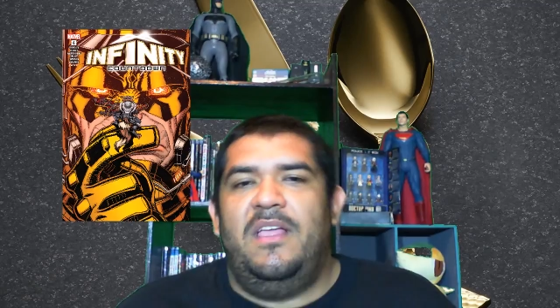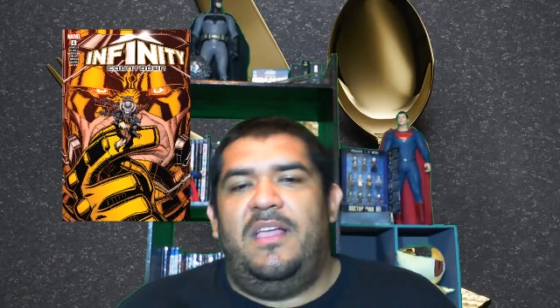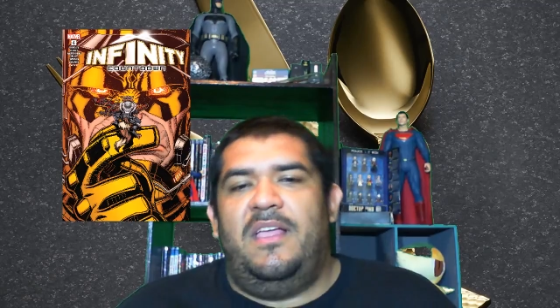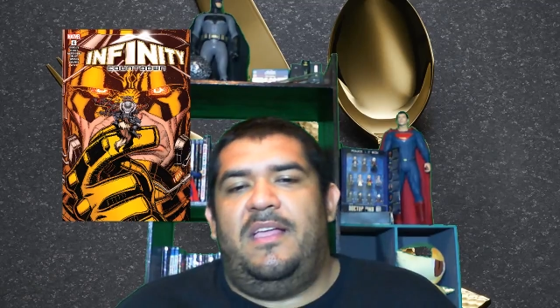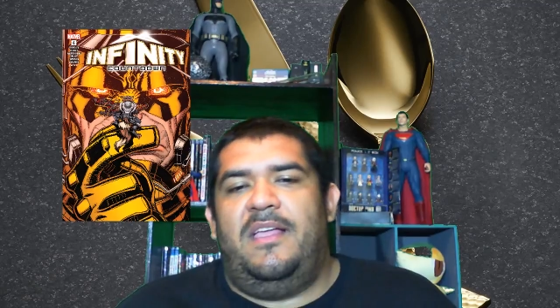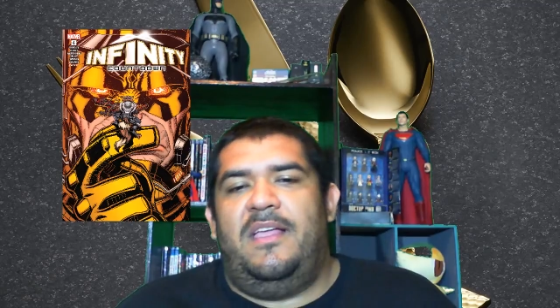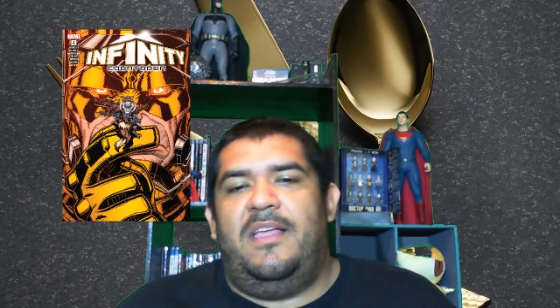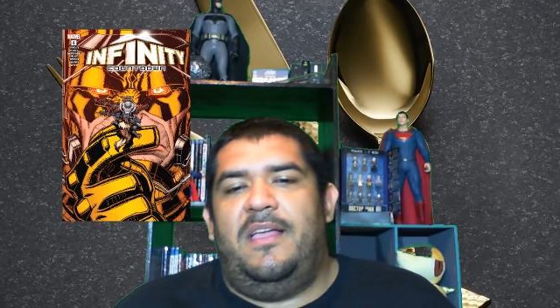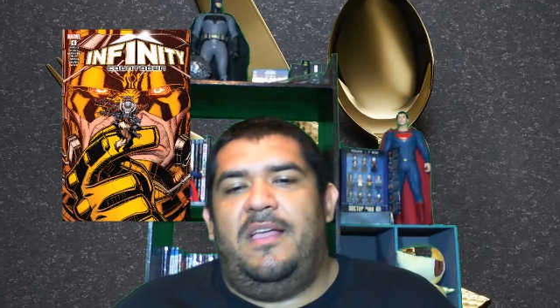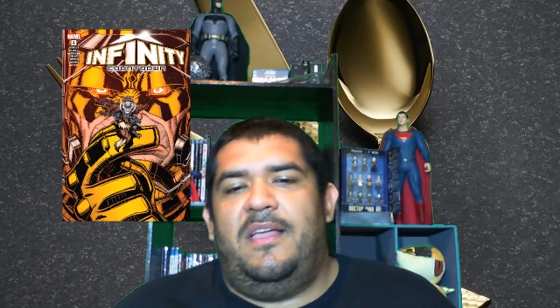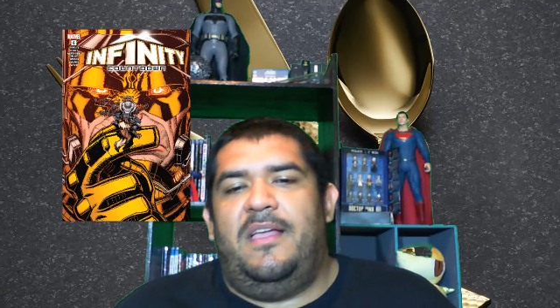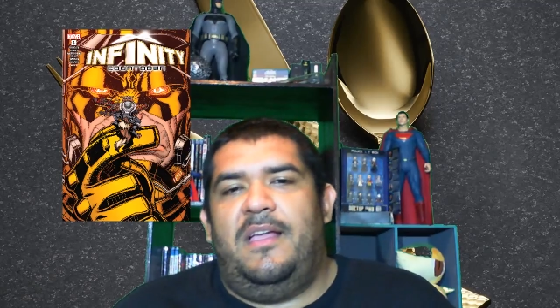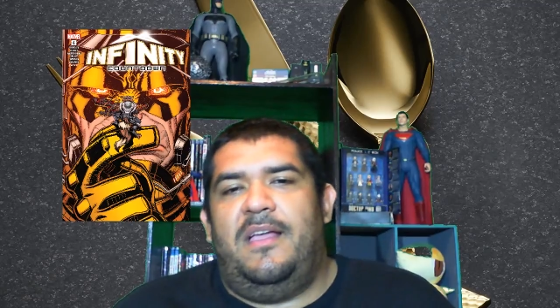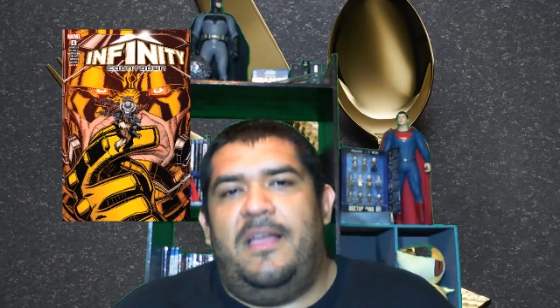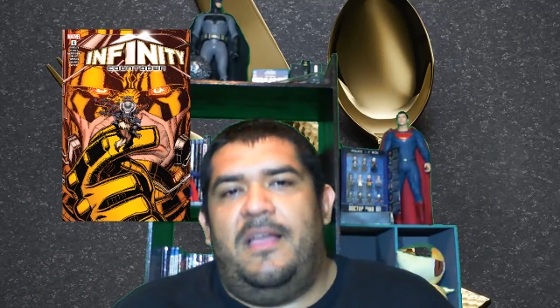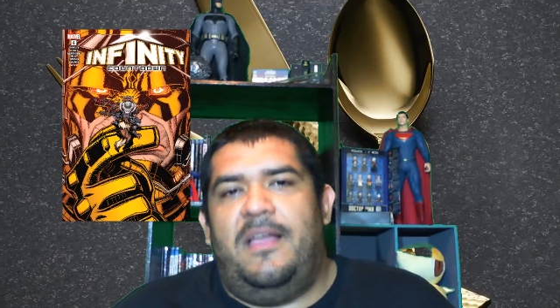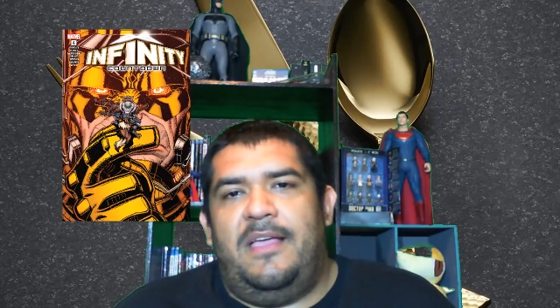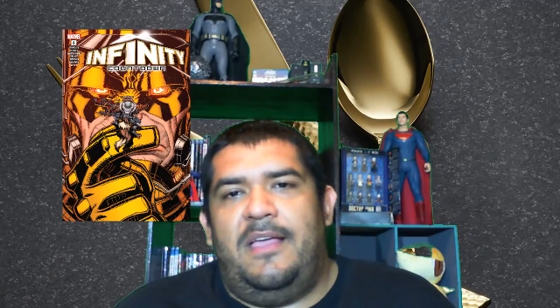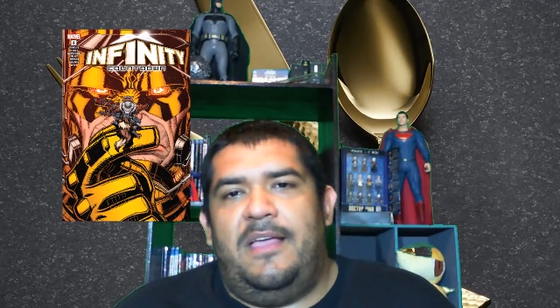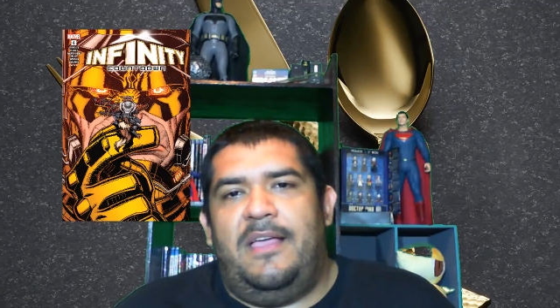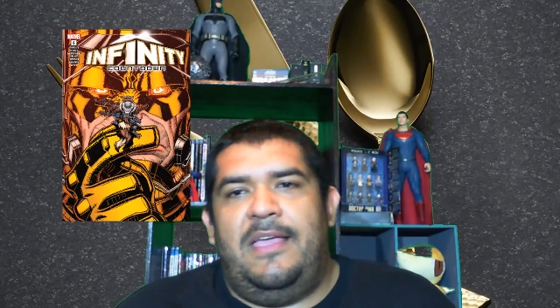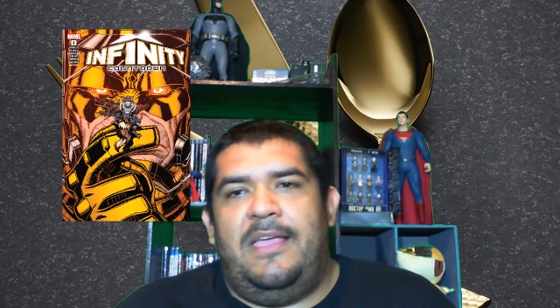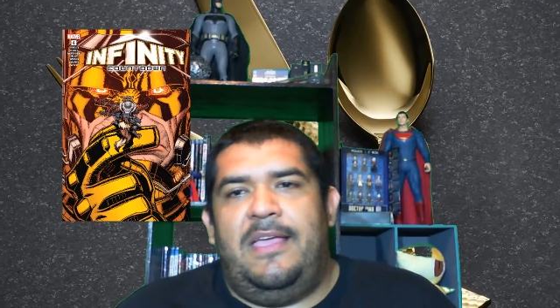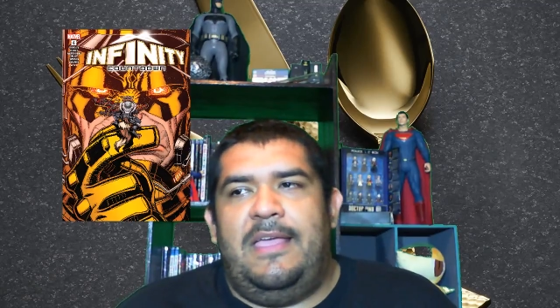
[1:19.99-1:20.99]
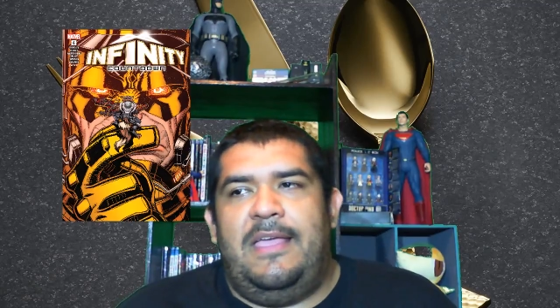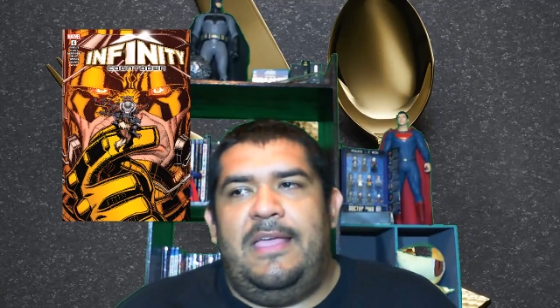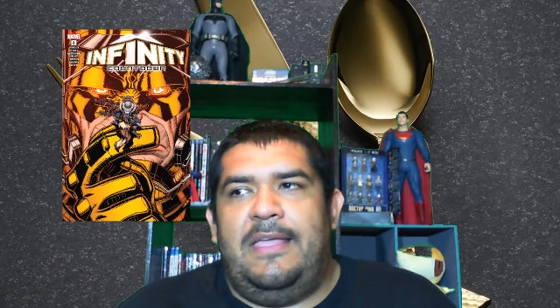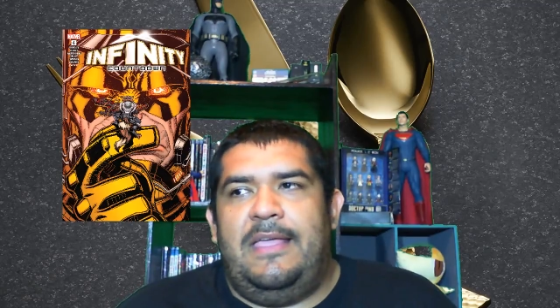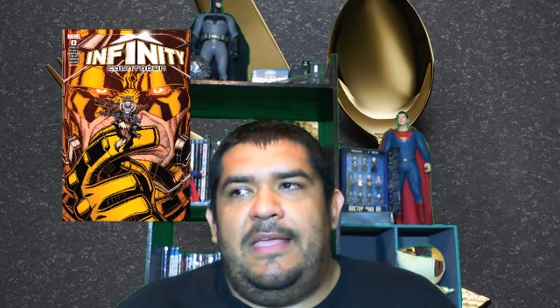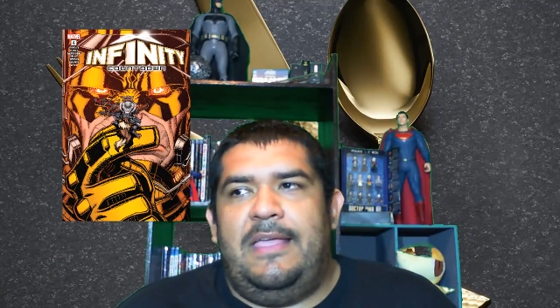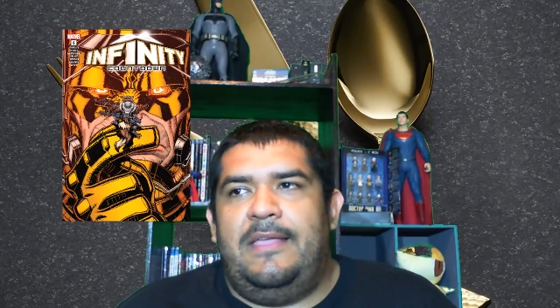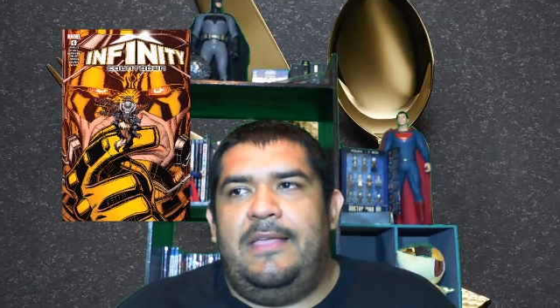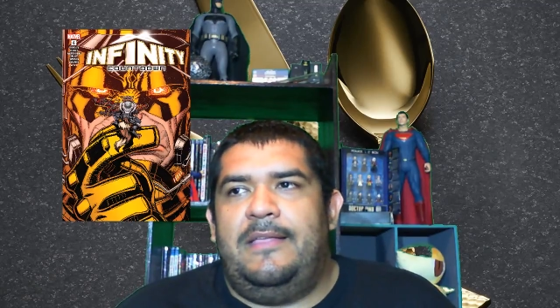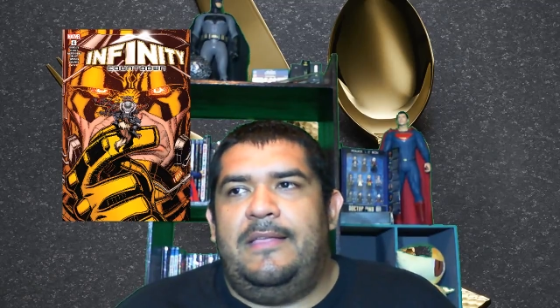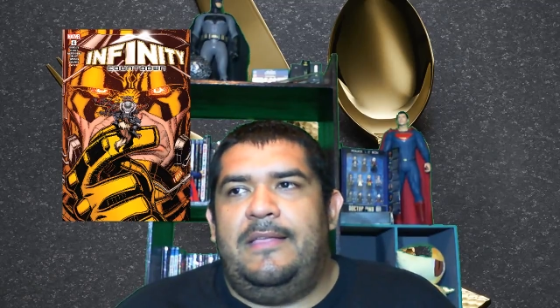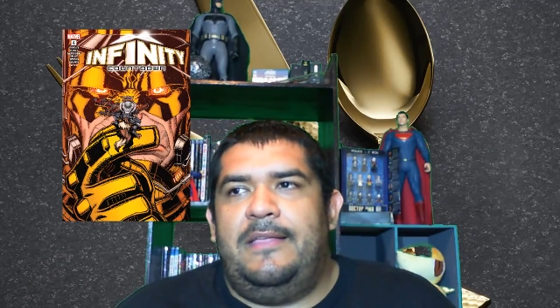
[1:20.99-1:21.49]

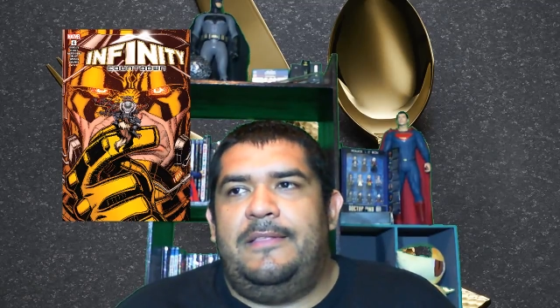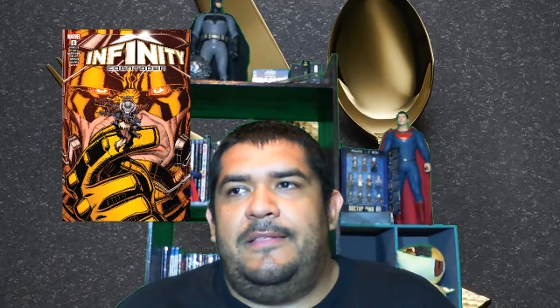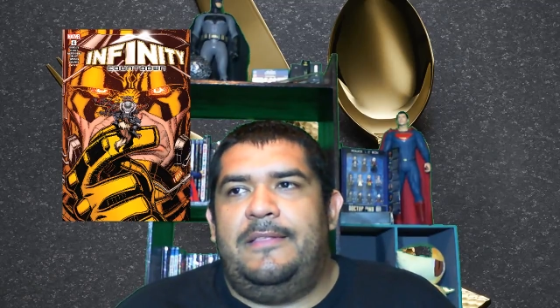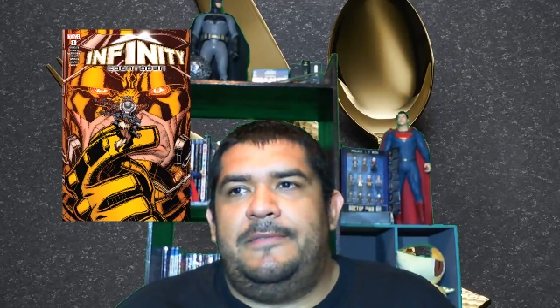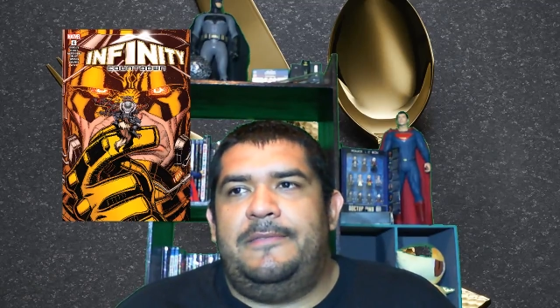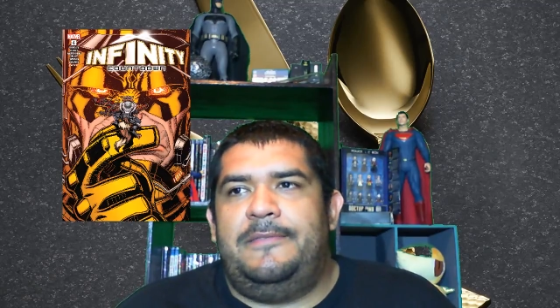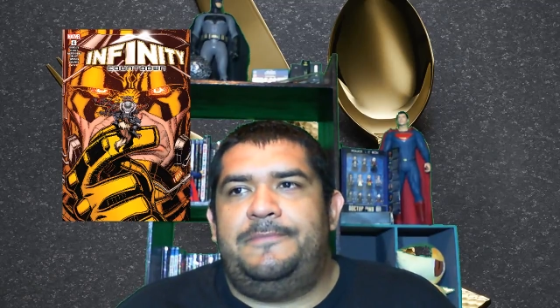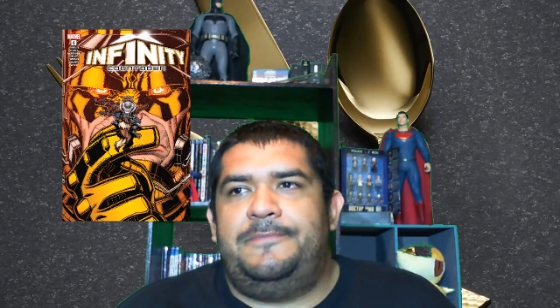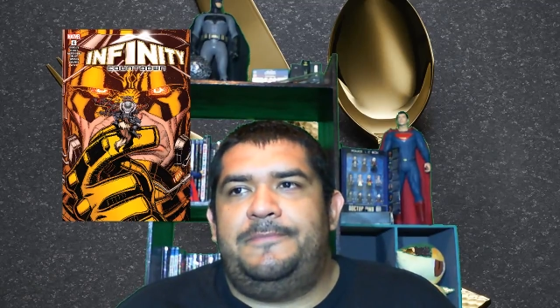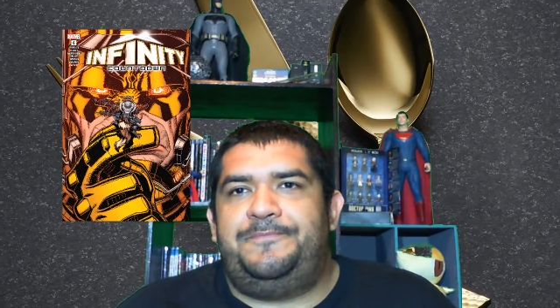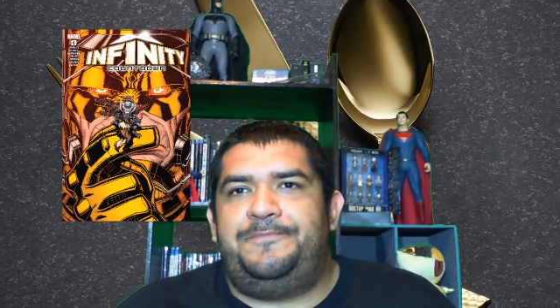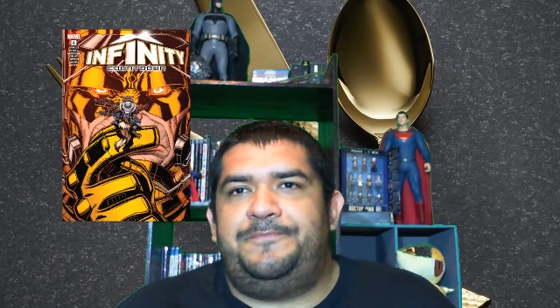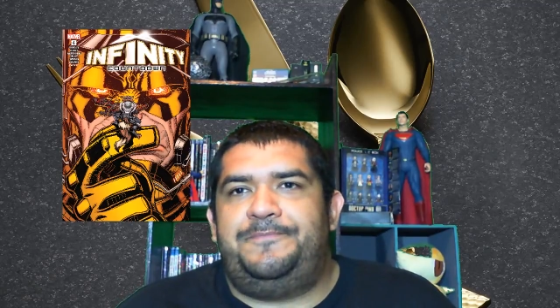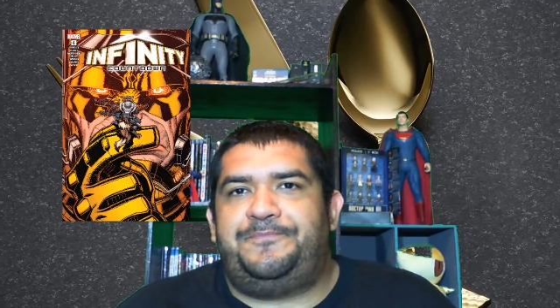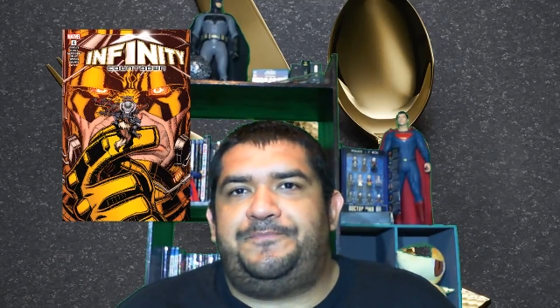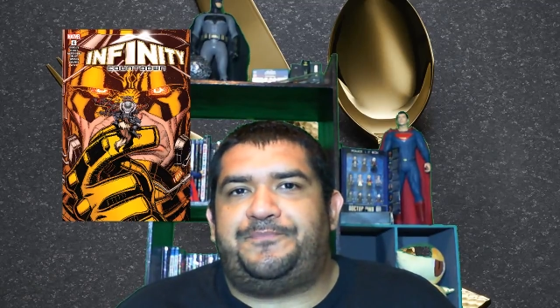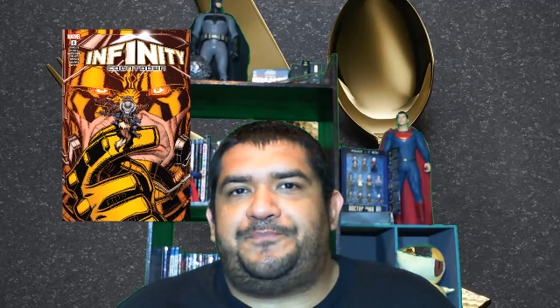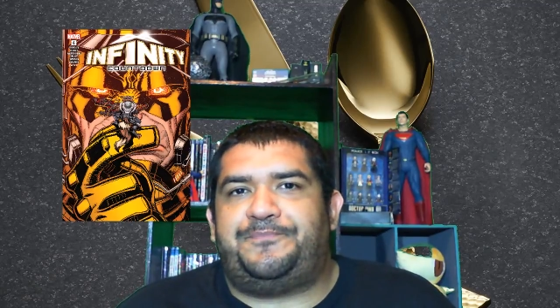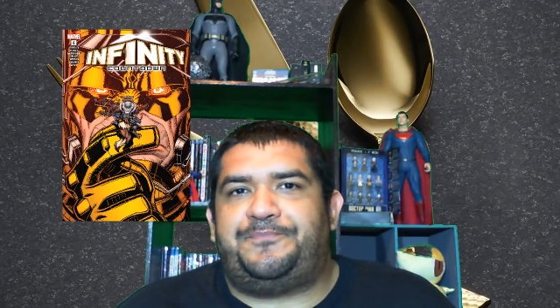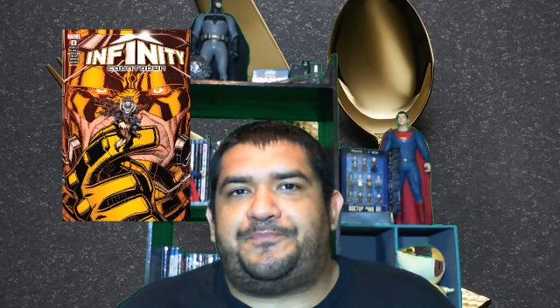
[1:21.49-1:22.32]
and